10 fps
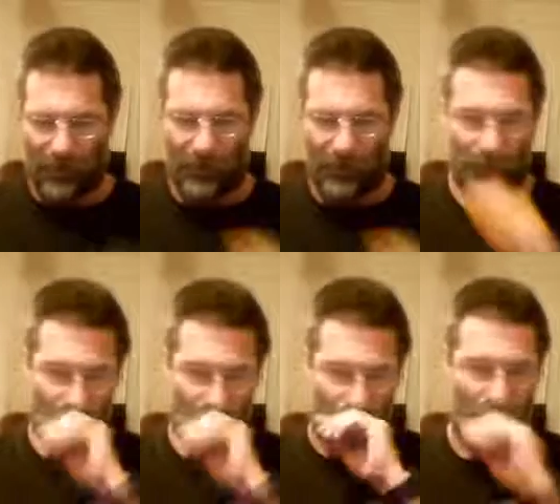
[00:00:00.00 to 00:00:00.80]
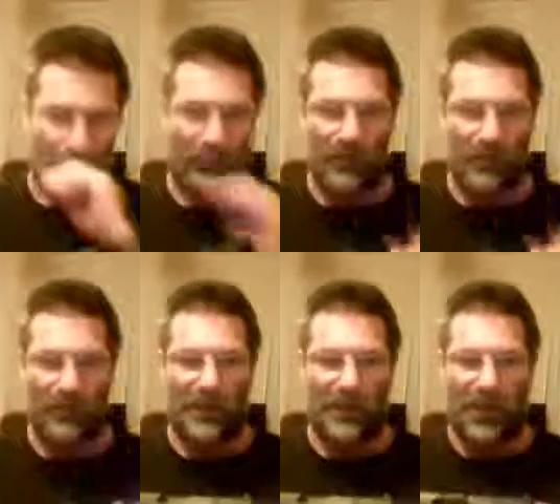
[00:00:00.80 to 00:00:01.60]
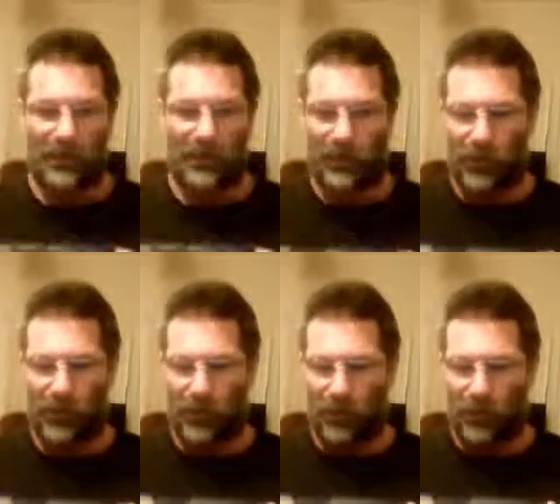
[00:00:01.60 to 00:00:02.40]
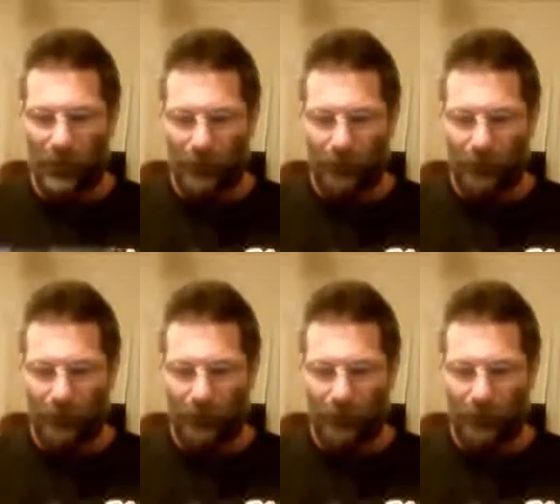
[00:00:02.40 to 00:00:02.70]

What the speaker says: good results target shooting at home with it.